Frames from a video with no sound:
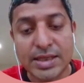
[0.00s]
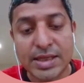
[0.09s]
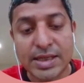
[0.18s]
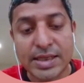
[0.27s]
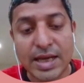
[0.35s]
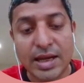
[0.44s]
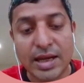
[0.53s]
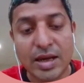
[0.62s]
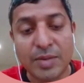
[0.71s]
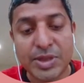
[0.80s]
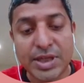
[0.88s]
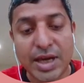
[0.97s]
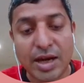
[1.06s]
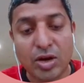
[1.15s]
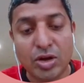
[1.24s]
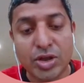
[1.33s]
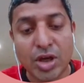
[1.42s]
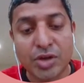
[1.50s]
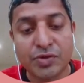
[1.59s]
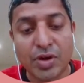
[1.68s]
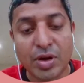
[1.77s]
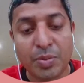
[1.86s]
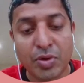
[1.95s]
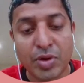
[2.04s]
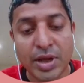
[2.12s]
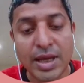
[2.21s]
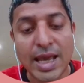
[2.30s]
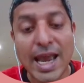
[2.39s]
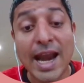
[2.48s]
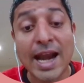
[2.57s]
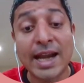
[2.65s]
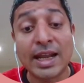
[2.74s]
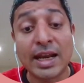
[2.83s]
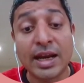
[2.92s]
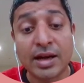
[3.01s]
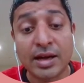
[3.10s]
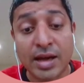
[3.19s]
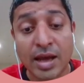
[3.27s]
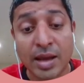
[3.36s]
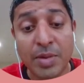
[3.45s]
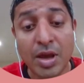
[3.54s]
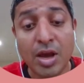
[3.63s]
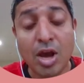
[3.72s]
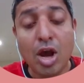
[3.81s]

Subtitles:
as setting up scheduled jobs for reporting at a later time